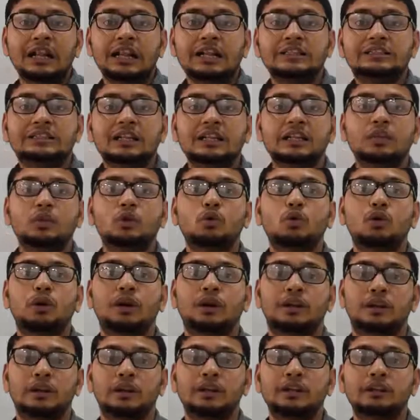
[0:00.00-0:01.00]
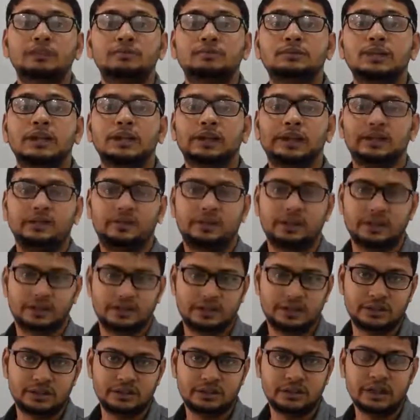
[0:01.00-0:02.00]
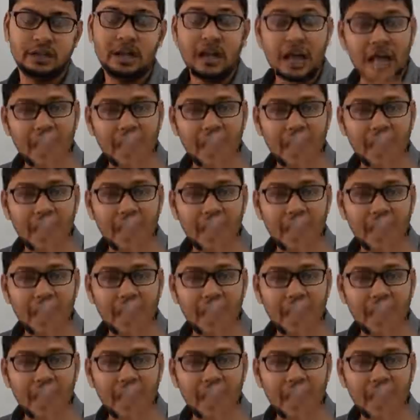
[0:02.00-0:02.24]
listen to our grievances,